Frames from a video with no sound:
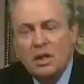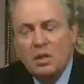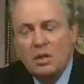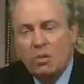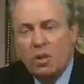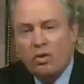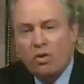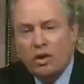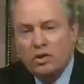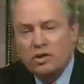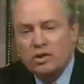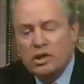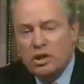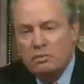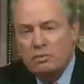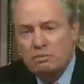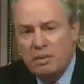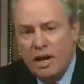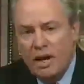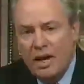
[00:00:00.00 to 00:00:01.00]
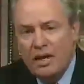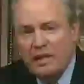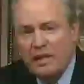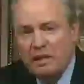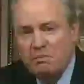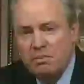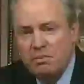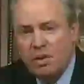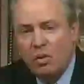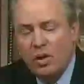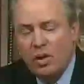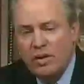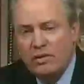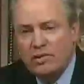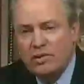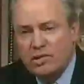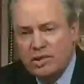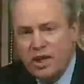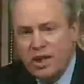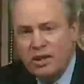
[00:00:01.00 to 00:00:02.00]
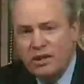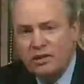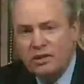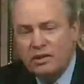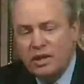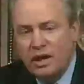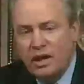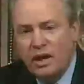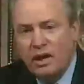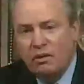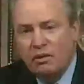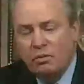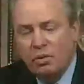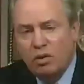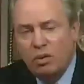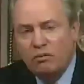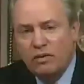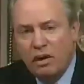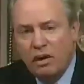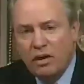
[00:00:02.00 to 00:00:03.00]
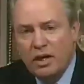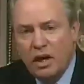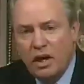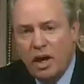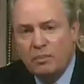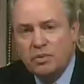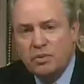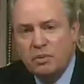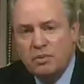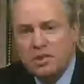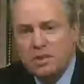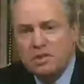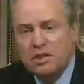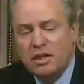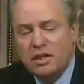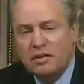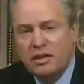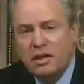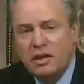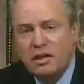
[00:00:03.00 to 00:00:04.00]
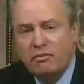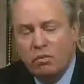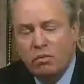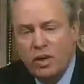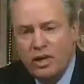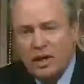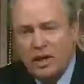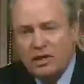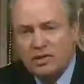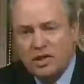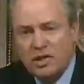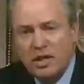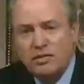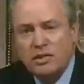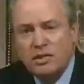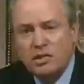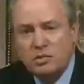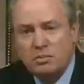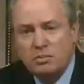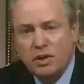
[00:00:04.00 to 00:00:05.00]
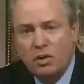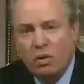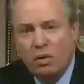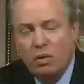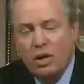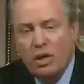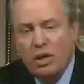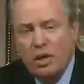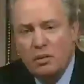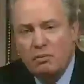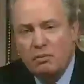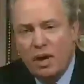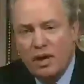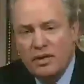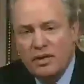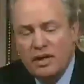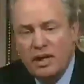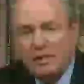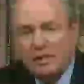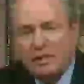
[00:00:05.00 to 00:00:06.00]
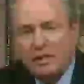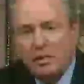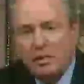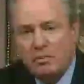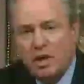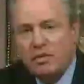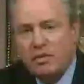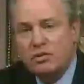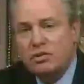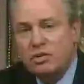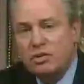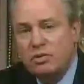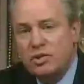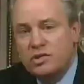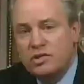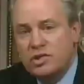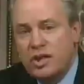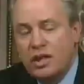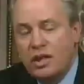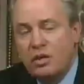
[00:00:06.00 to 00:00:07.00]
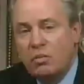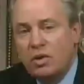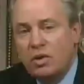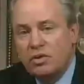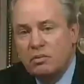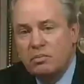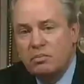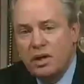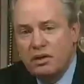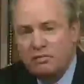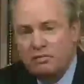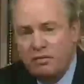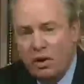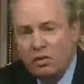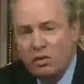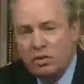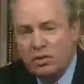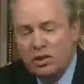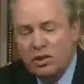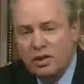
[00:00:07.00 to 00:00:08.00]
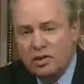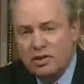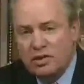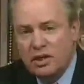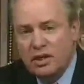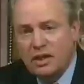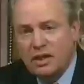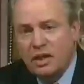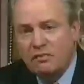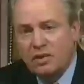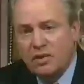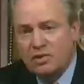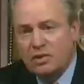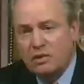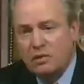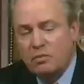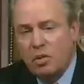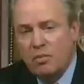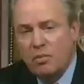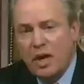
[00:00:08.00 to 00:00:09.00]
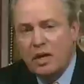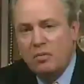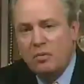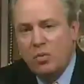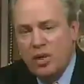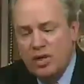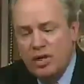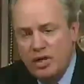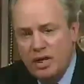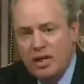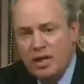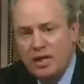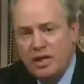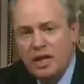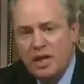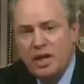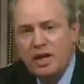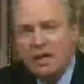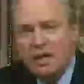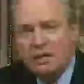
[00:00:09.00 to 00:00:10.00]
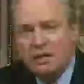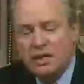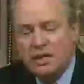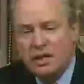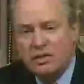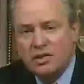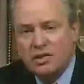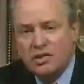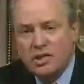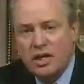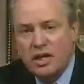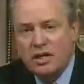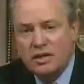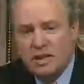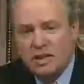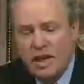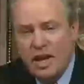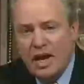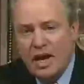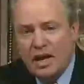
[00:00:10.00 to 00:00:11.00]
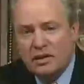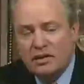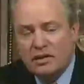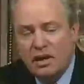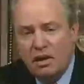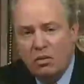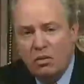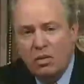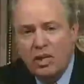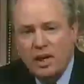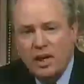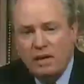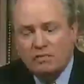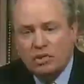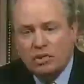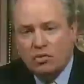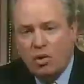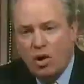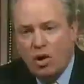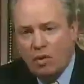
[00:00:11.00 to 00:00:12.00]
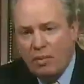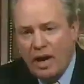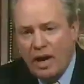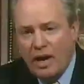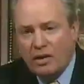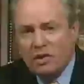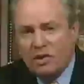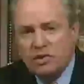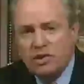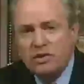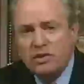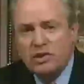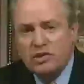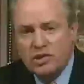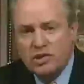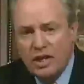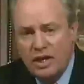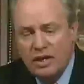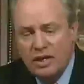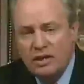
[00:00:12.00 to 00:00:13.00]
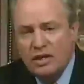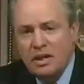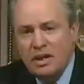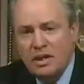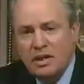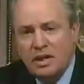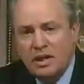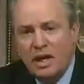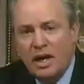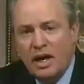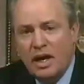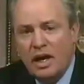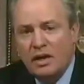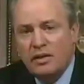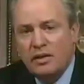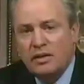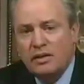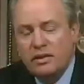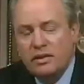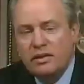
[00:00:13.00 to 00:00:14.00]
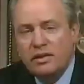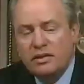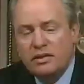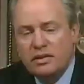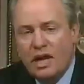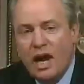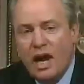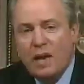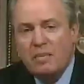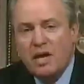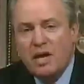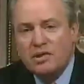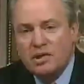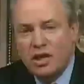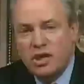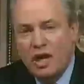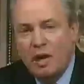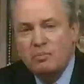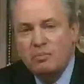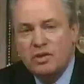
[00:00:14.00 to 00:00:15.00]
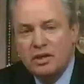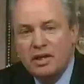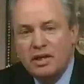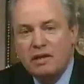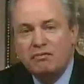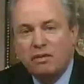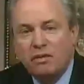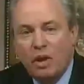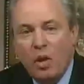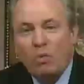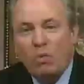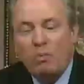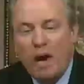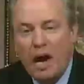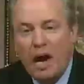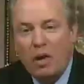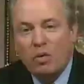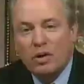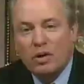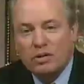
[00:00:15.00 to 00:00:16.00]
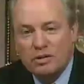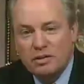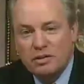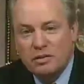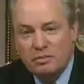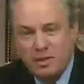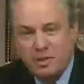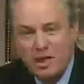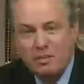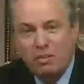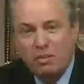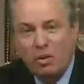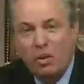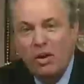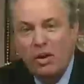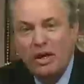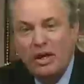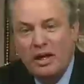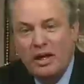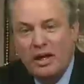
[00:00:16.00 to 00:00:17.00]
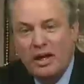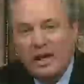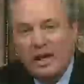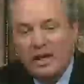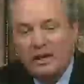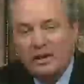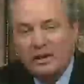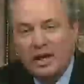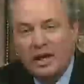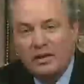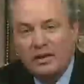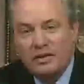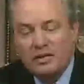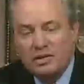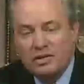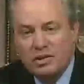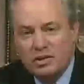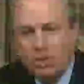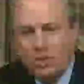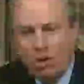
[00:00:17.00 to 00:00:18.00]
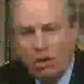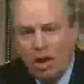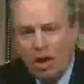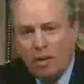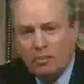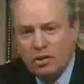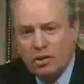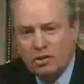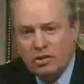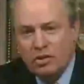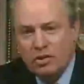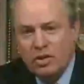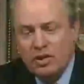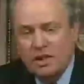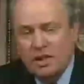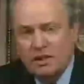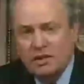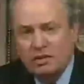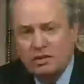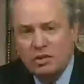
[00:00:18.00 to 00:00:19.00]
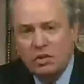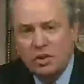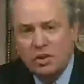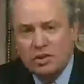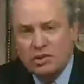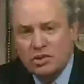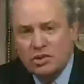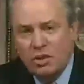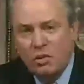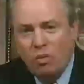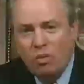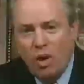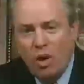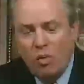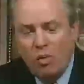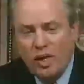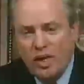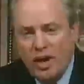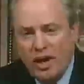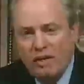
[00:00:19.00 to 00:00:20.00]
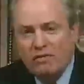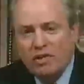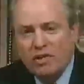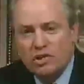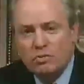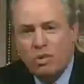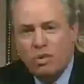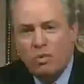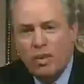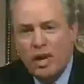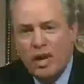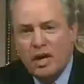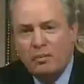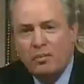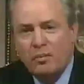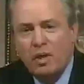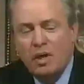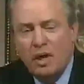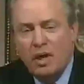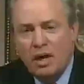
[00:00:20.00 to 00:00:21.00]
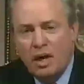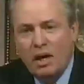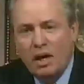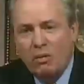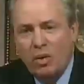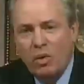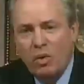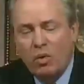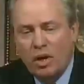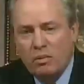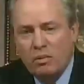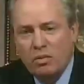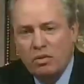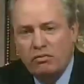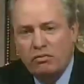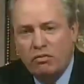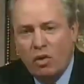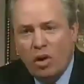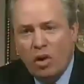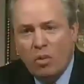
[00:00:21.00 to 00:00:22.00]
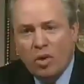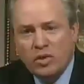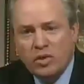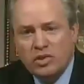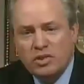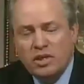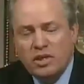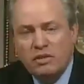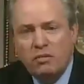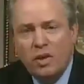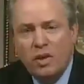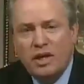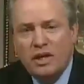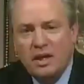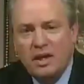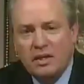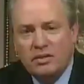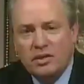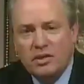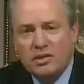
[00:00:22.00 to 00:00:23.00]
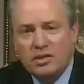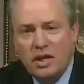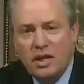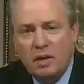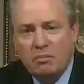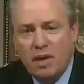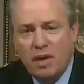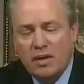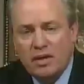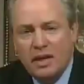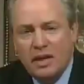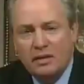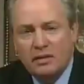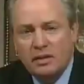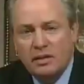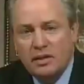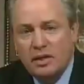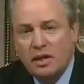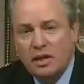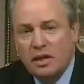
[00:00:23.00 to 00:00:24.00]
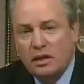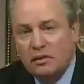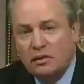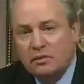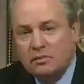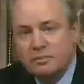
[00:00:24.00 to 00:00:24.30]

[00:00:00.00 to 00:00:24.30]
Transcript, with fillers: Well, there's a companion bill in the Senate. Uh, we're very optimistic that if we can send this bill by the end of the month to the Senate a big vote, that it's going to give us the momentum we need to get the Senate to act. Uh, we have strong backers in the Senate. Uh, the time has come to give low power to the people, and uh, this is our opportunity to do it. So while we have this momentum, uh, we want to move forward and see if we can get this done by the end of the year.